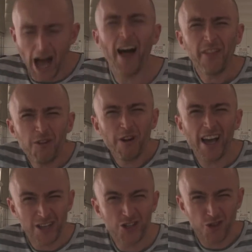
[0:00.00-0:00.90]
underwear
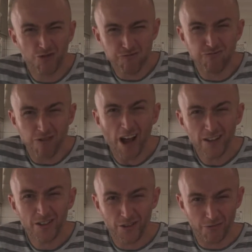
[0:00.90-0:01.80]
has
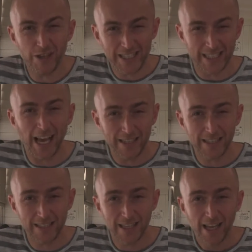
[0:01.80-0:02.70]
shrunk 3
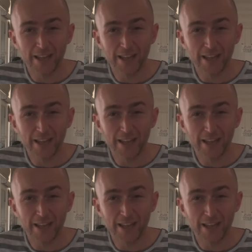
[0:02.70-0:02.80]
sizes.